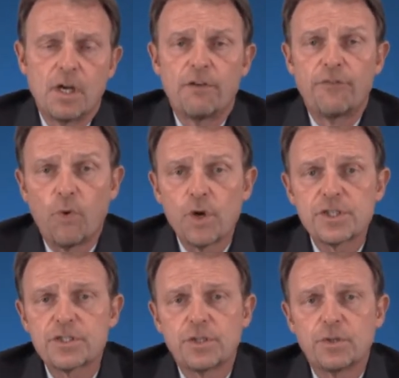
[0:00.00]

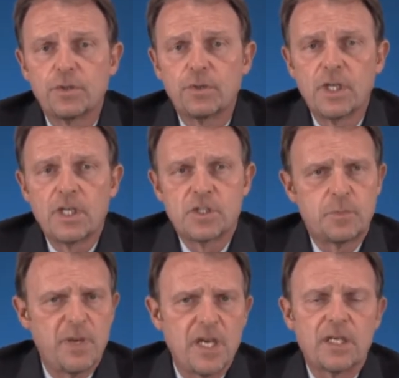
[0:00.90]
forced to
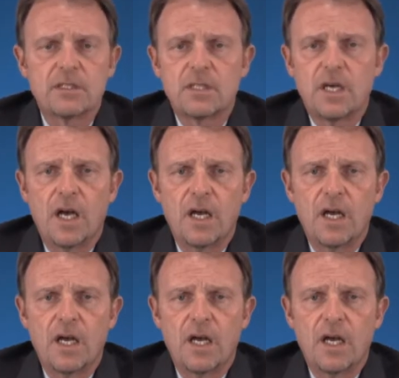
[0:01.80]
spend